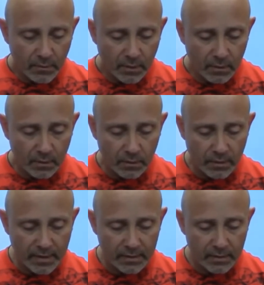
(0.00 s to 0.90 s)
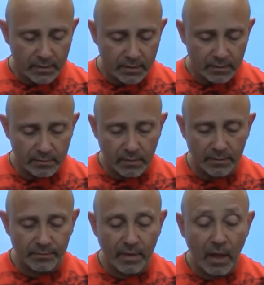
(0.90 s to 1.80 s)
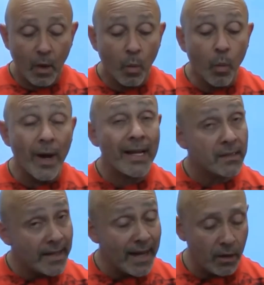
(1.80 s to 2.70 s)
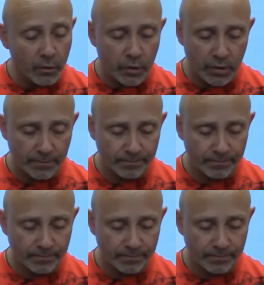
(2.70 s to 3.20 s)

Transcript: Address. Well, when in doubt,